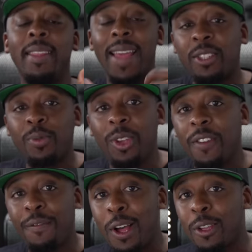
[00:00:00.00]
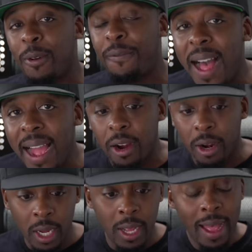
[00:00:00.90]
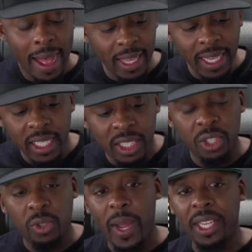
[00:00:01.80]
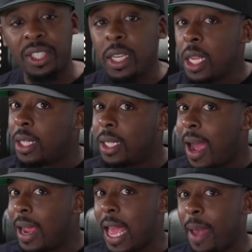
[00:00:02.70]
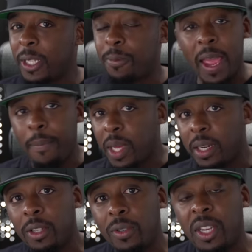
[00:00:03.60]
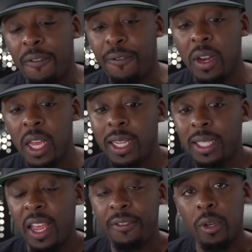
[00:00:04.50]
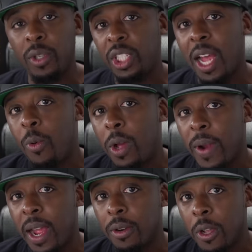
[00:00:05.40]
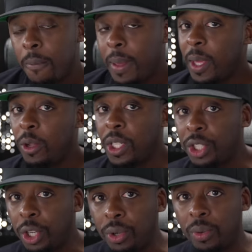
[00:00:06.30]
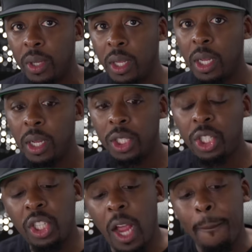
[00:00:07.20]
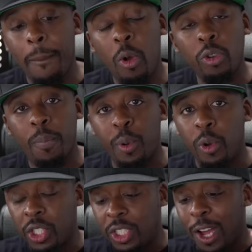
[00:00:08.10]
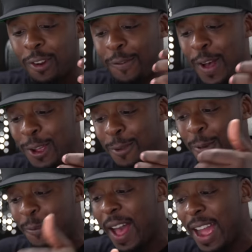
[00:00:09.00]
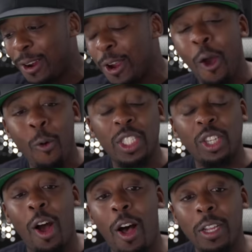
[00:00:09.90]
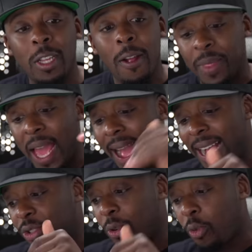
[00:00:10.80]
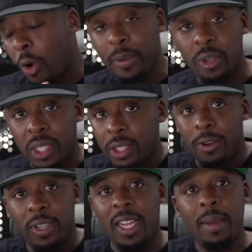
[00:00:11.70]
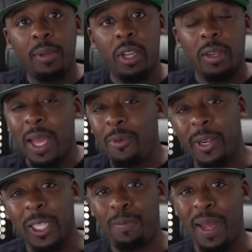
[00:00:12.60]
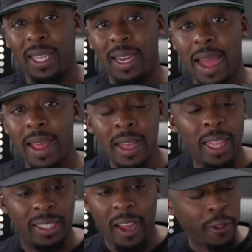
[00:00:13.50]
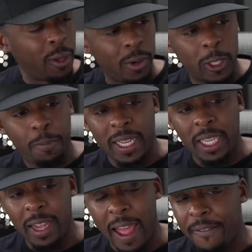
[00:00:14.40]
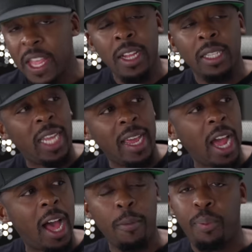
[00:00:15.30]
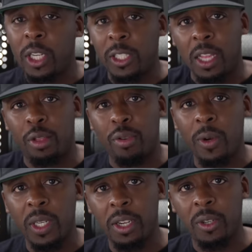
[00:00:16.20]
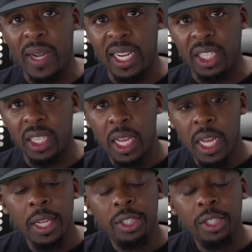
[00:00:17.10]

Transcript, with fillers: And that's where you get volume of fire. I think in this situation, the dynamics may have been a little different. Let's say she only shot one round, maybe only two. She shot multiple. She shot a volume of fire, which caused the actual criminals to turn their tables on them. They weren't expecting that. They definitely weren't expecting to have ten hollow points getting thrown in their direction.